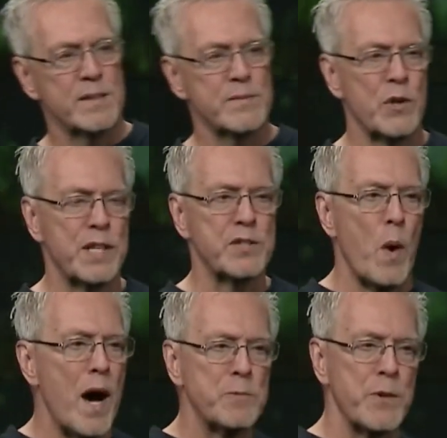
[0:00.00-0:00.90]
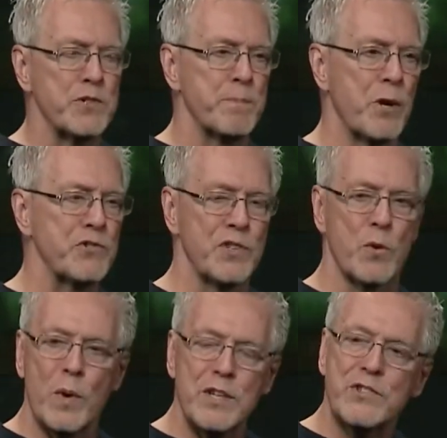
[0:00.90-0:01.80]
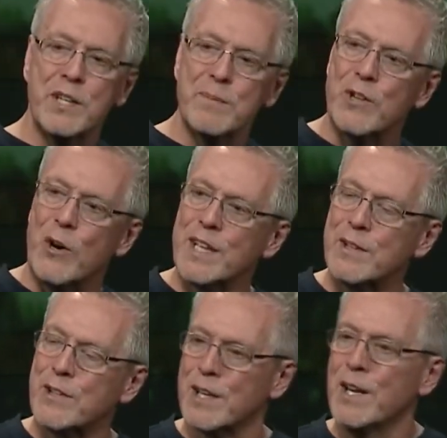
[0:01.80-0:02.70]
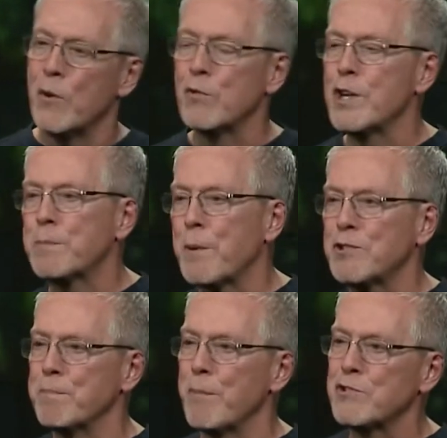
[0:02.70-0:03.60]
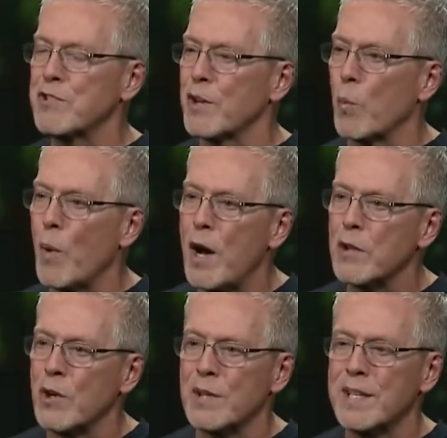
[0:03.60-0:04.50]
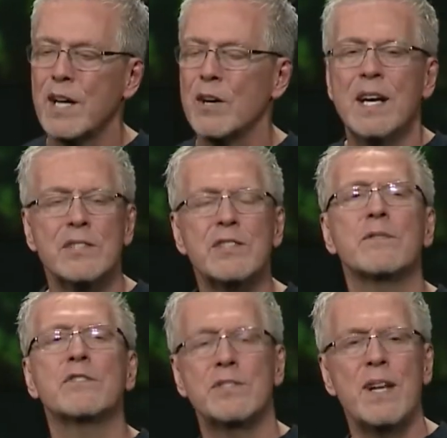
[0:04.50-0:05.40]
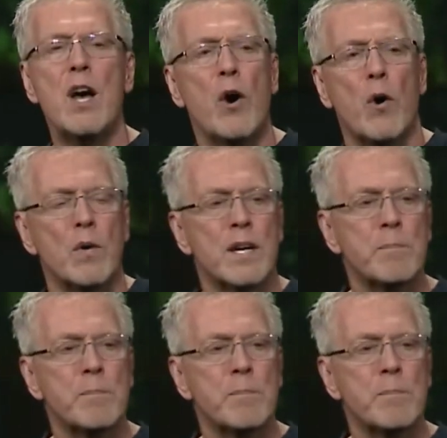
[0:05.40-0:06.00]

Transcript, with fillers: don't let the wise person boast of their wisdom. Don't let the rich person boast of their wealth. Don't, you know, no.